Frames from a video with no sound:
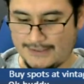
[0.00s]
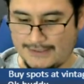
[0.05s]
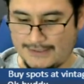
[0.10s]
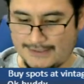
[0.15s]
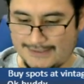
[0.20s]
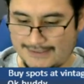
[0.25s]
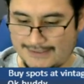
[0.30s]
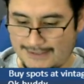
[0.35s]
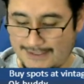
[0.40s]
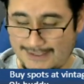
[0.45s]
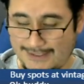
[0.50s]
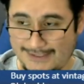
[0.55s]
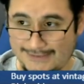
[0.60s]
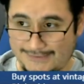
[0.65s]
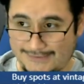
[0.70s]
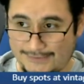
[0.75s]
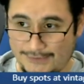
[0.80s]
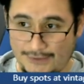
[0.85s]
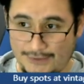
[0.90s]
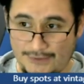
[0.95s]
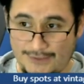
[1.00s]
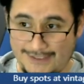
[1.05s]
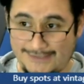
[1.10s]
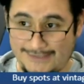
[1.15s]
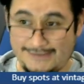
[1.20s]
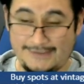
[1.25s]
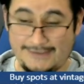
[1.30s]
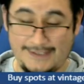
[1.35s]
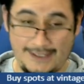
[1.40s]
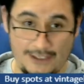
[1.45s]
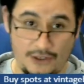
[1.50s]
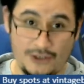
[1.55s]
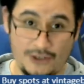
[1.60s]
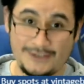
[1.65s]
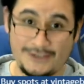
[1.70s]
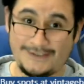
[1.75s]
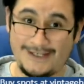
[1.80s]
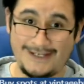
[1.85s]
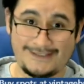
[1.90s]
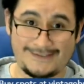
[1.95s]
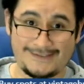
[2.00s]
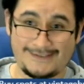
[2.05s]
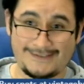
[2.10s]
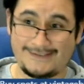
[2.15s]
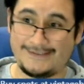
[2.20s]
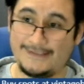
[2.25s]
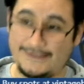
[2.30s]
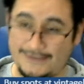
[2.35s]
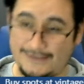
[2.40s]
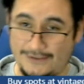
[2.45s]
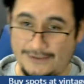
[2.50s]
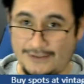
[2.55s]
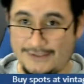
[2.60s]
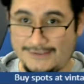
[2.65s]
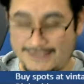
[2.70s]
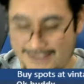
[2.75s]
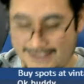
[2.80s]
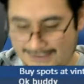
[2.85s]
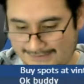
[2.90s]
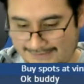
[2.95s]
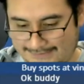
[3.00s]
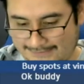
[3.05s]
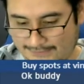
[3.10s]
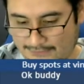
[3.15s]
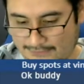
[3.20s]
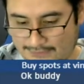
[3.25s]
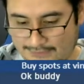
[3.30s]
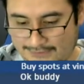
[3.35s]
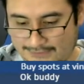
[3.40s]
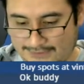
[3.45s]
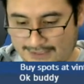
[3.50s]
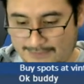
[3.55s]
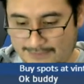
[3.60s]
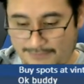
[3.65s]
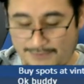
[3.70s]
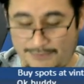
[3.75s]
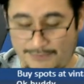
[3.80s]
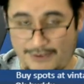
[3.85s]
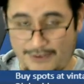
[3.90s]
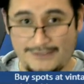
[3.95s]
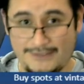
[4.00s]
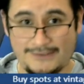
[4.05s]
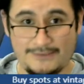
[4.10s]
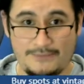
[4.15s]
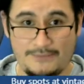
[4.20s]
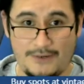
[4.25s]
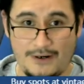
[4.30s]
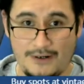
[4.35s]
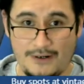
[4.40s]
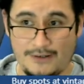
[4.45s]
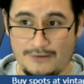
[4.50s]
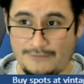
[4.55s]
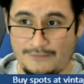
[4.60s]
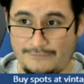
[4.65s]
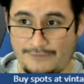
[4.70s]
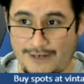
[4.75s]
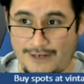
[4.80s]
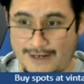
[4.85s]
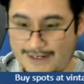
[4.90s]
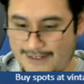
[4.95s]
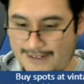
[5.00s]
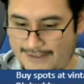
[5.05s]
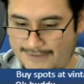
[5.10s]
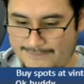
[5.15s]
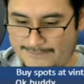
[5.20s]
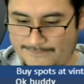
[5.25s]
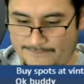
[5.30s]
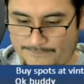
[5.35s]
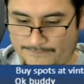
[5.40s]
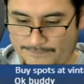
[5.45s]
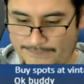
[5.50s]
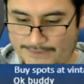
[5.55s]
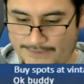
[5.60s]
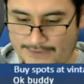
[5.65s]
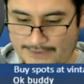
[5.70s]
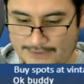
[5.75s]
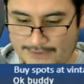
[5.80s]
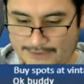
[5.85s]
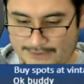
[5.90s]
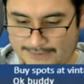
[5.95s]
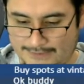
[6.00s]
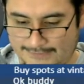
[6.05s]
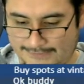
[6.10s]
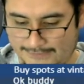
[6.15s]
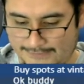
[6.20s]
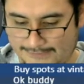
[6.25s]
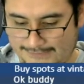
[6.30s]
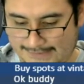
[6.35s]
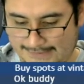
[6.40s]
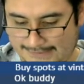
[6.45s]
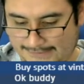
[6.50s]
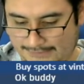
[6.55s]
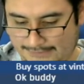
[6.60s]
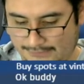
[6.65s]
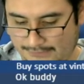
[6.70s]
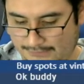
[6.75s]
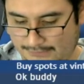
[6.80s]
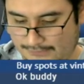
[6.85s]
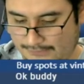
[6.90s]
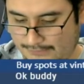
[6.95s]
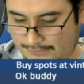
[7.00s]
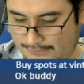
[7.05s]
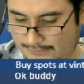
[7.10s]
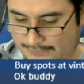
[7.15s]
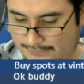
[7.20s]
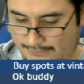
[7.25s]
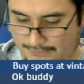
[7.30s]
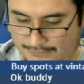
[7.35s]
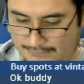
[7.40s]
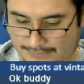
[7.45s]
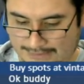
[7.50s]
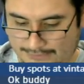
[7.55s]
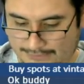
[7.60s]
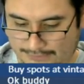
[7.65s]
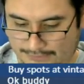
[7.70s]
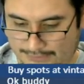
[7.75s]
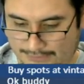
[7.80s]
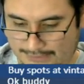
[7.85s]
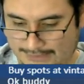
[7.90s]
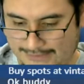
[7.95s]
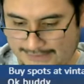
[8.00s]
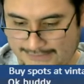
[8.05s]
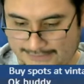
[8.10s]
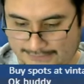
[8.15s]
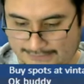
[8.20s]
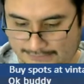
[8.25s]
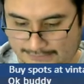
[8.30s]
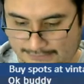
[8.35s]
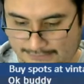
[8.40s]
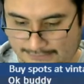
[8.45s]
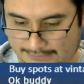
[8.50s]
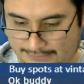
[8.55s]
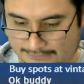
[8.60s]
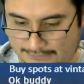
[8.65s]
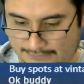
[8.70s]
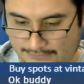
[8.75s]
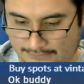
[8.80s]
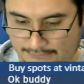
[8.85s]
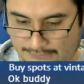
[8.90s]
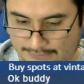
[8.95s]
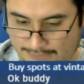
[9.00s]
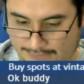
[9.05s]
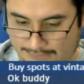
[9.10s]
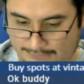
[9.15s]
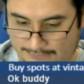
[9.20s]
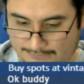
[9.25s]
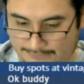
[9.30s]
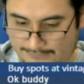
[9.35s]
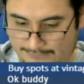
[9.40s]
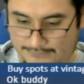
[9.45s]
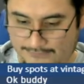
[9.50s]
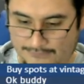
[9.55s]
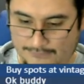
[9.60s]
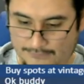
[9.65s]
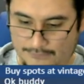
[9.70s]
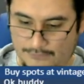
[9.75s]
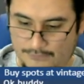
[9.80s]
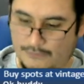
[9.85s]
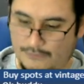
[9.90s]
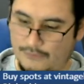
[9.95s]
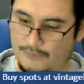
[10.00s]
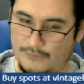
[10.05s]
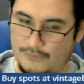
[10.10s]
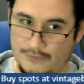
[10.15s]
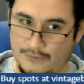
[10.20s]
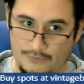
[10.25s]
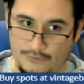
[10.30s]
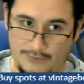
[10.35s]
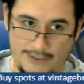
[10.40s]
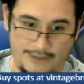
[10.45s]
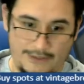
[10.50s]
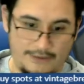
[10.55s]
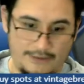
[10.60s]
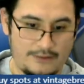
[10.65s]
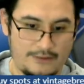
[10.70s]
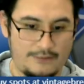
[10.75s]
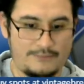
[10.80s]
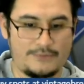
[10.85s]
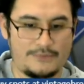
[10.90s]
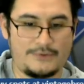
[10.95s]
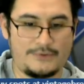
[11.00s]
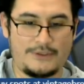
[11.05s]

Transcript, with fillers: Uh, so it's in our sights. It's in our sights. So it's going to be probably tomorrow or Friday. So stay tuned. Orlando Johnson, Devin Williams, more white cardboard.